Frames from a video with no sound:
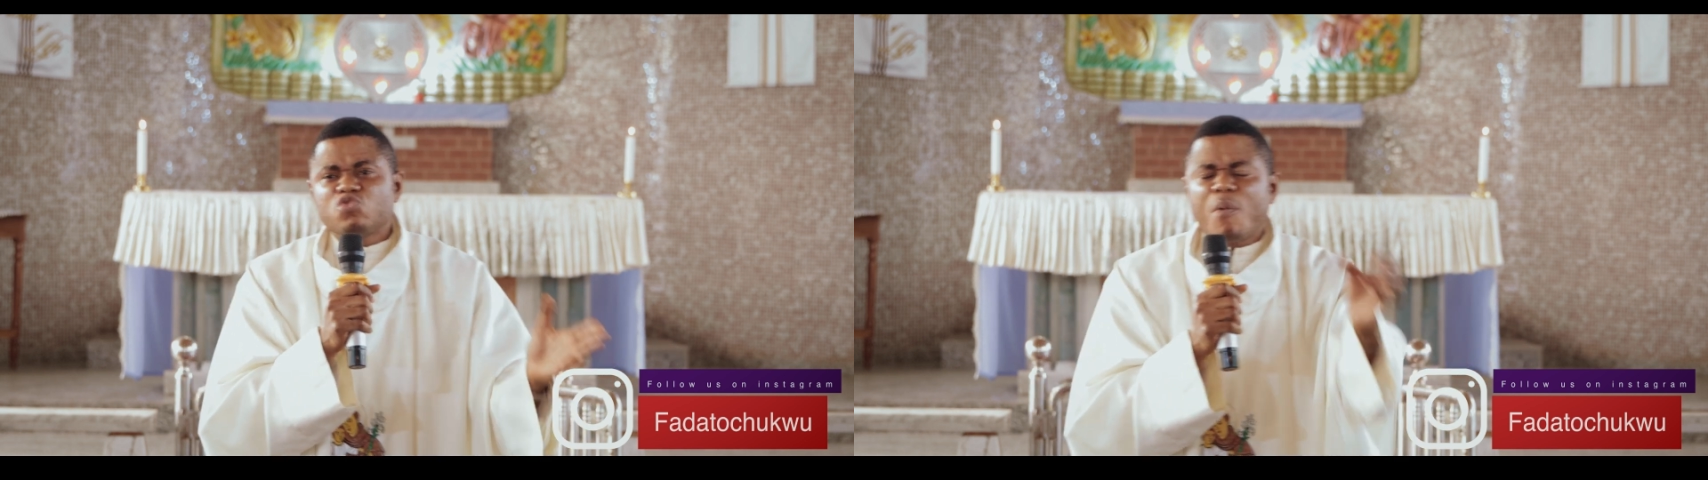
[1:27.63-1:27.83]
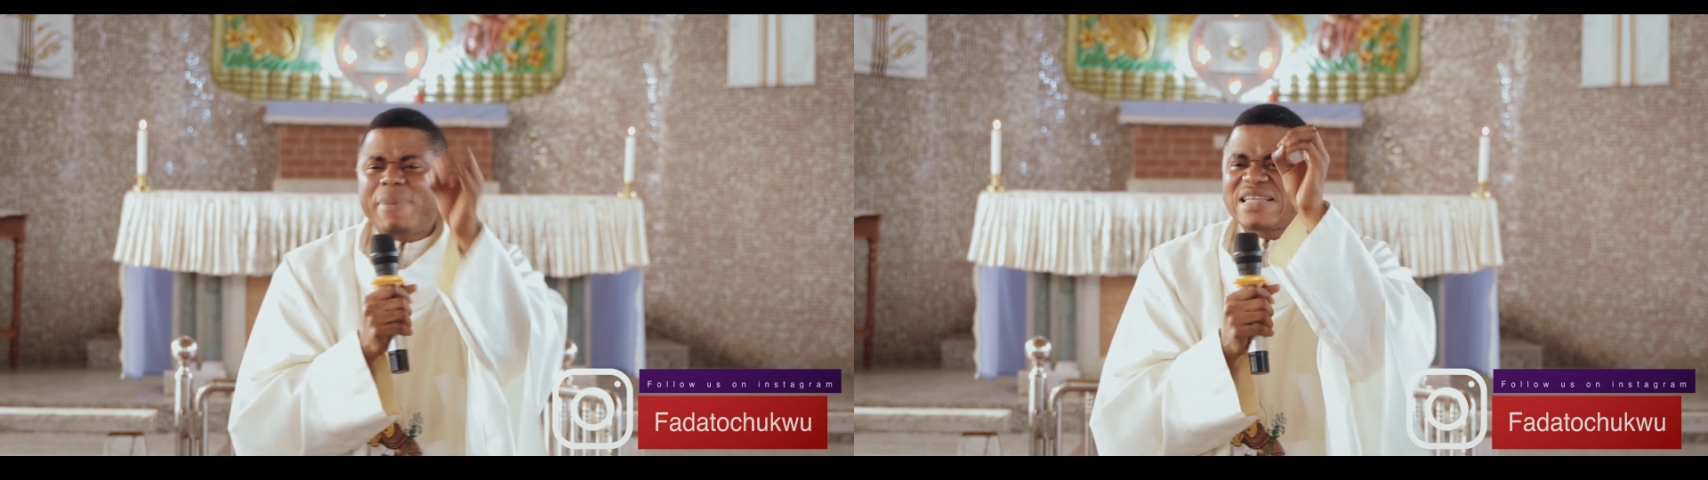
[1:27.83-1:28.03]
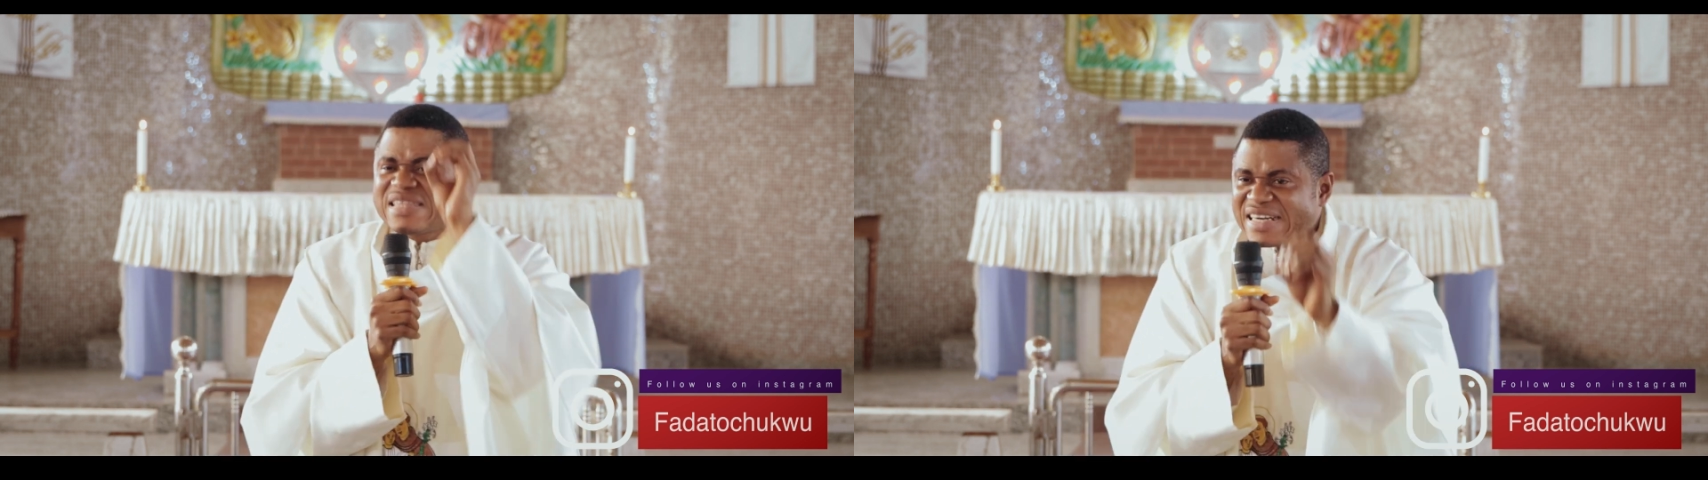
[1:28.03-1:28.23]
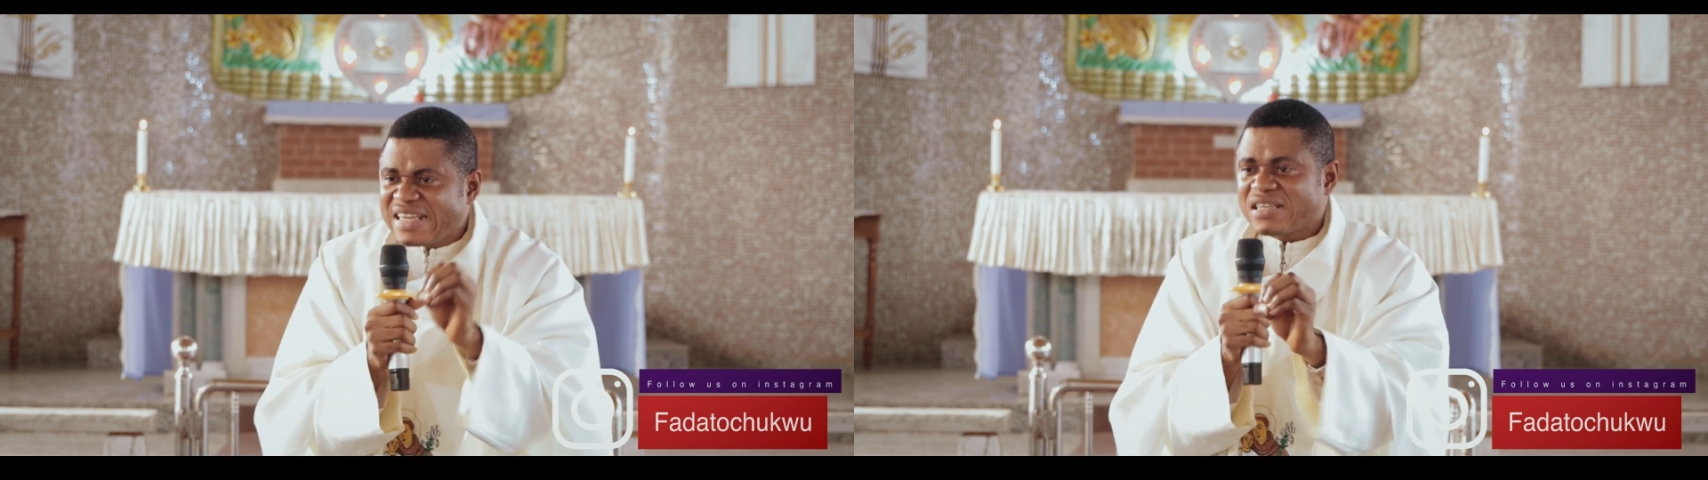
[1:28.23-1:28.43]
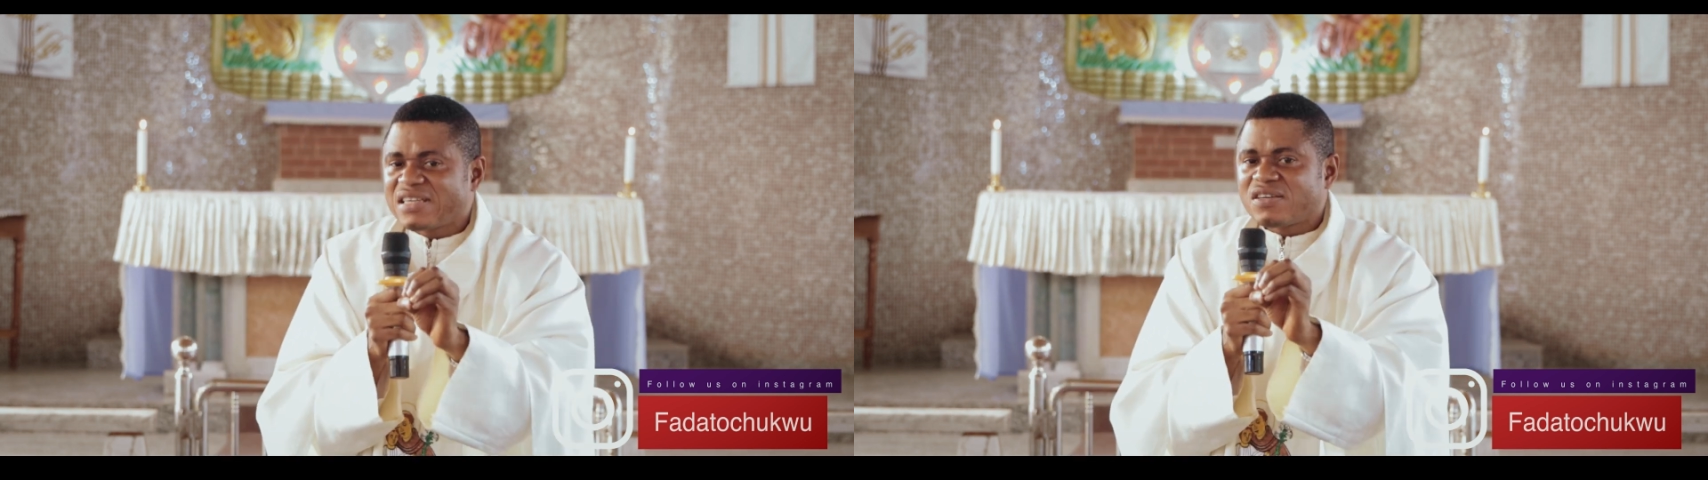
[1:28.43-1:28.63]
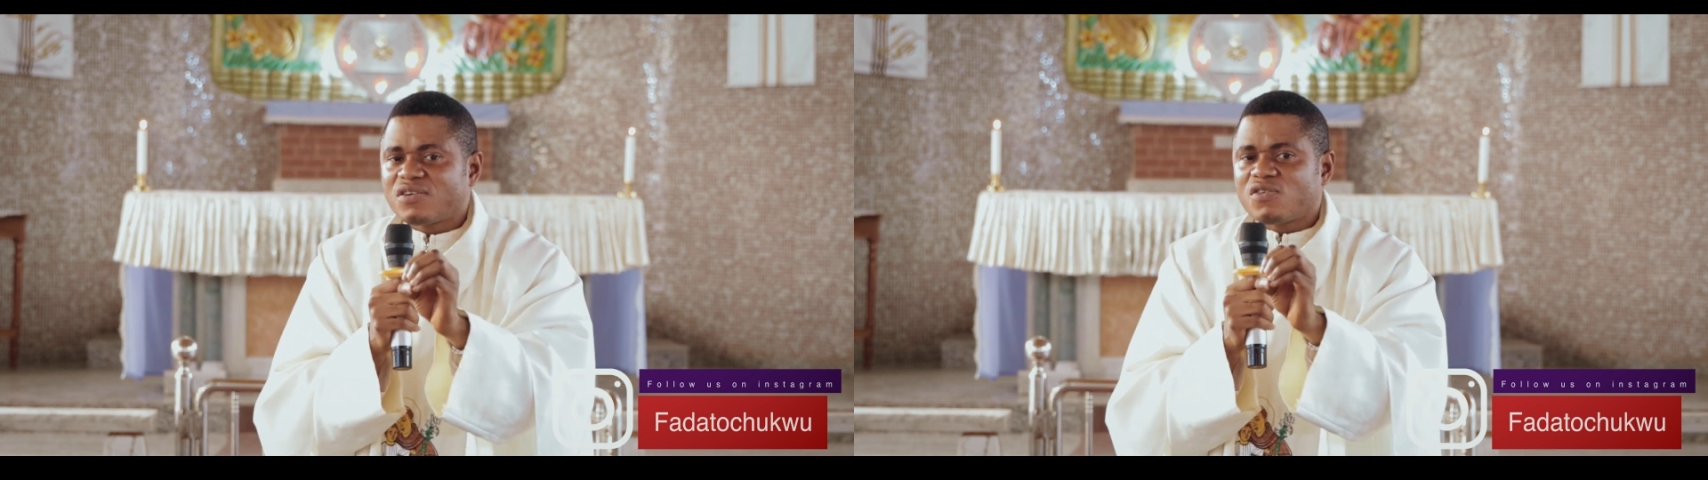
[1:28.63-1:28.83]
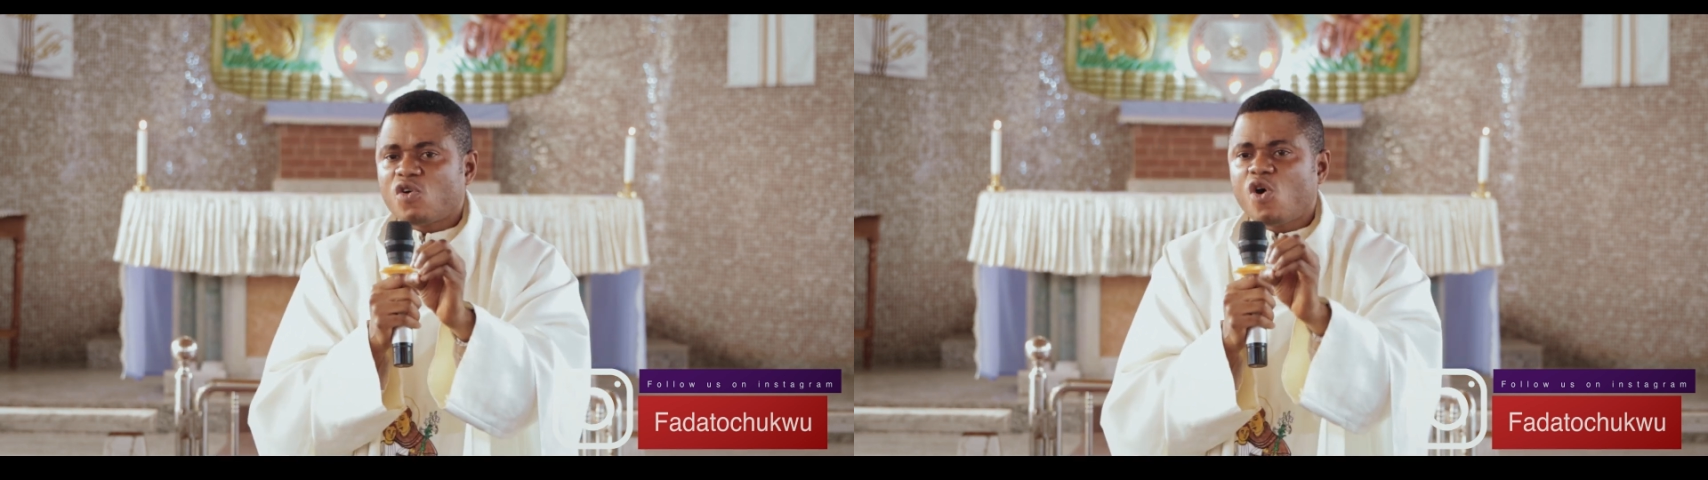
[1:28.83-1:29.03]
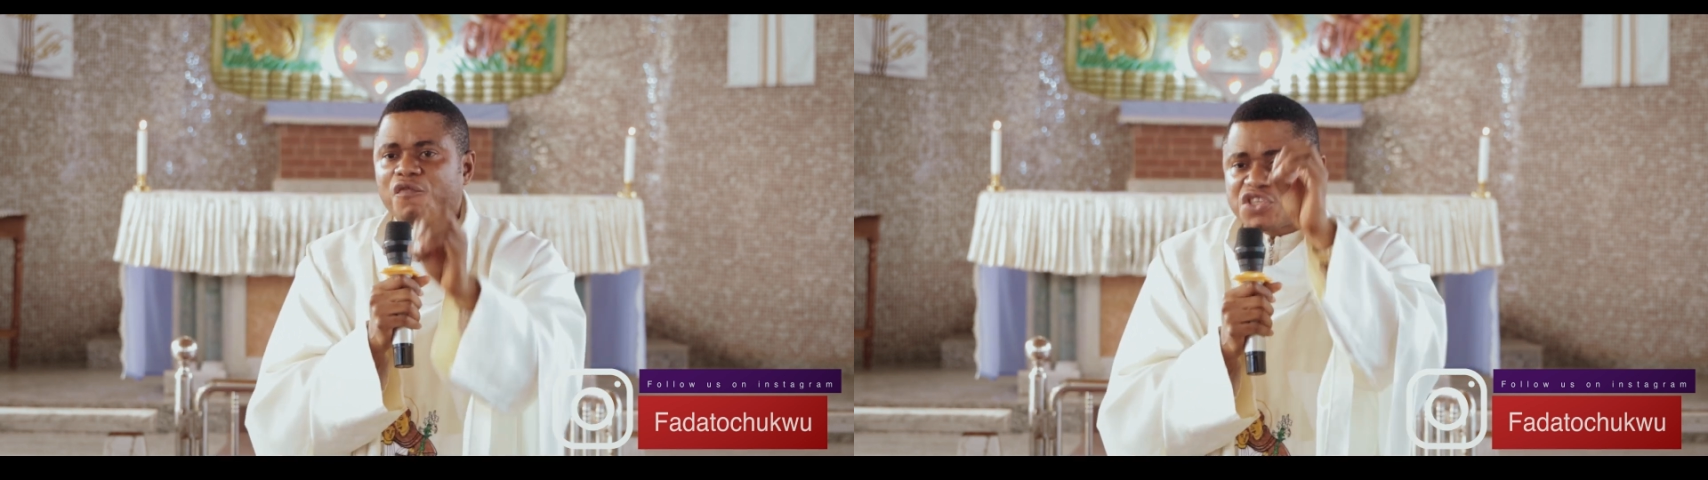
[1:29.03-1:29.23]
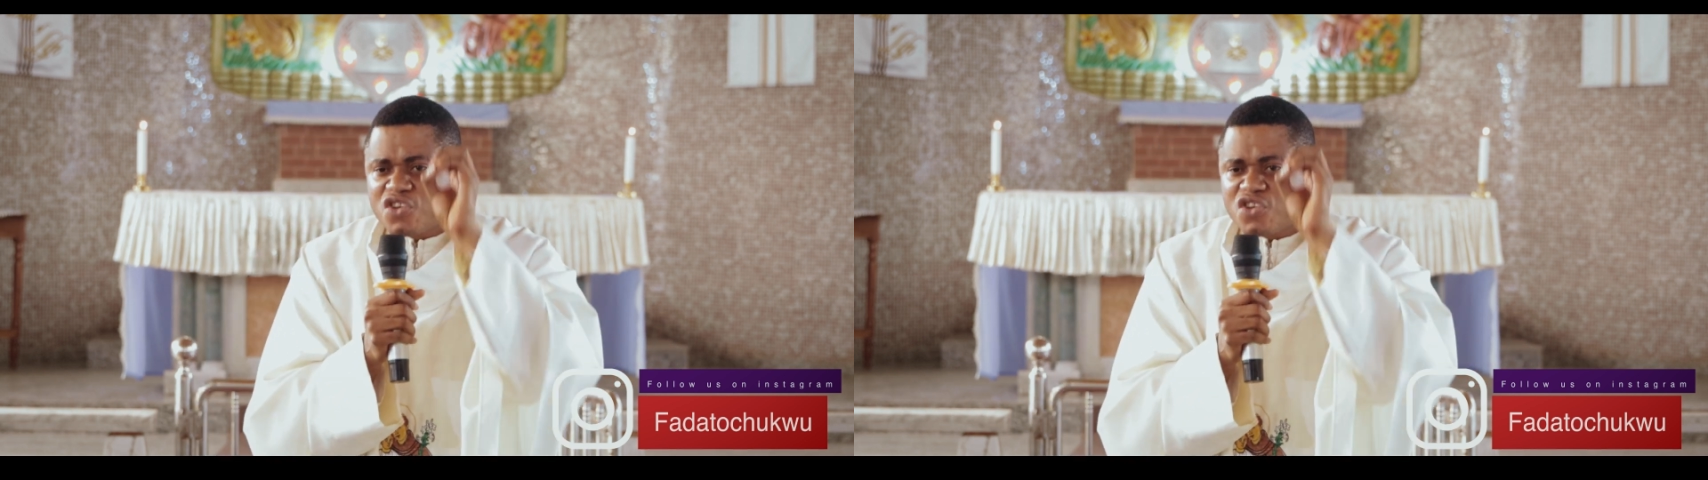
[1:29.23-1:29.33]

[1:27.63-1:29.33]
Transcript: Number 3 of